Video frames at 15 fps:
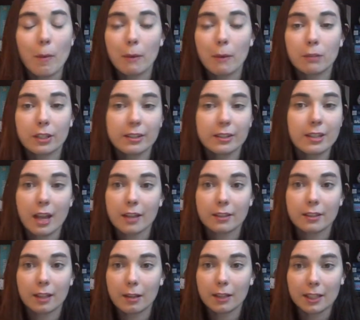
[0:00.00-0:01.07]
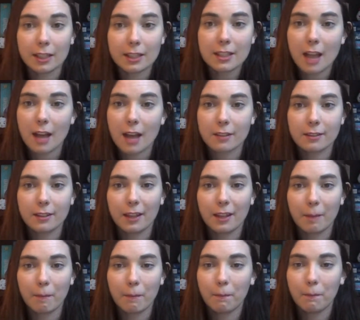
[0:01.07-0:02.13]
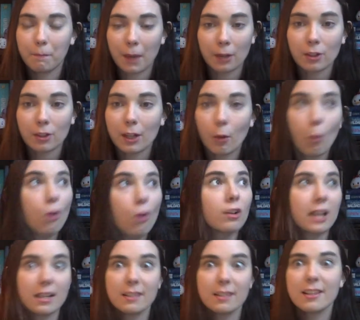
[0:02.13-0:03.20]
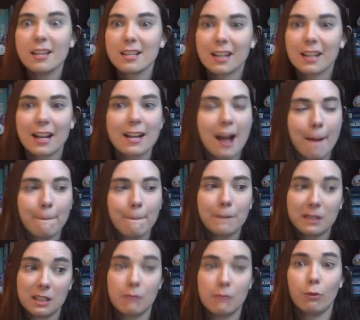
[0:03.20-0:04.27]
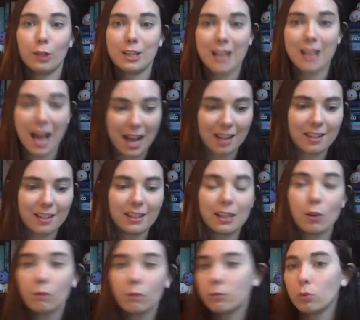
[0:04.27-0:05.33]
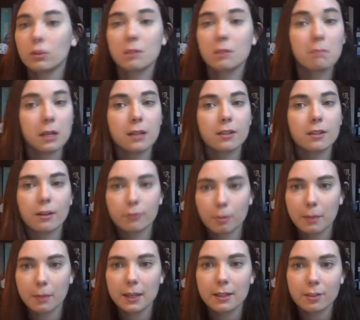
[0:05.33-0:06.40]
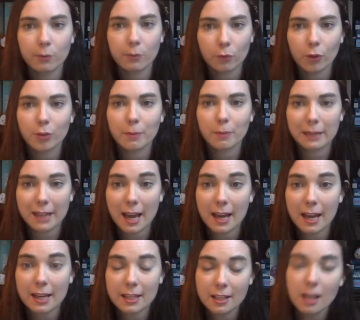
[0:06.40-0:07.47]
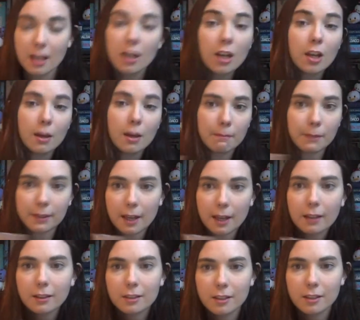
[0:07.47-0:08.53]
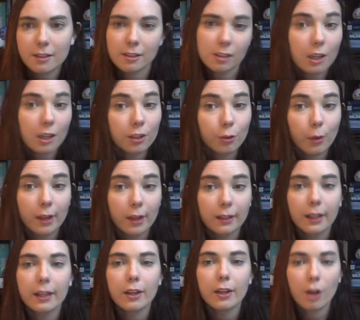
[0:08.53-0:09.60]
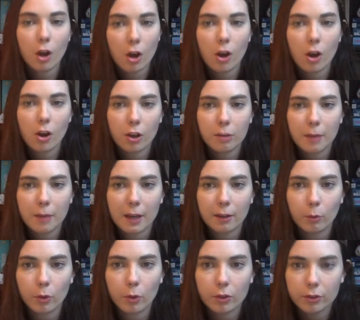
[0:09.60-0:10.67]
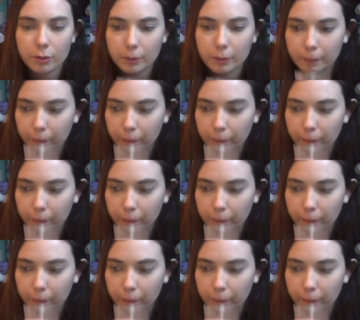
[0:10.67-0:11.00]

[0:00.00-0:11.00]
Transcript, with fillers: I was like, this has to get like this has to get better. Like, what is this? Like, I can't believe what is actually unfolding page after page in front of my eyes. But that is just genuinely how bad it was.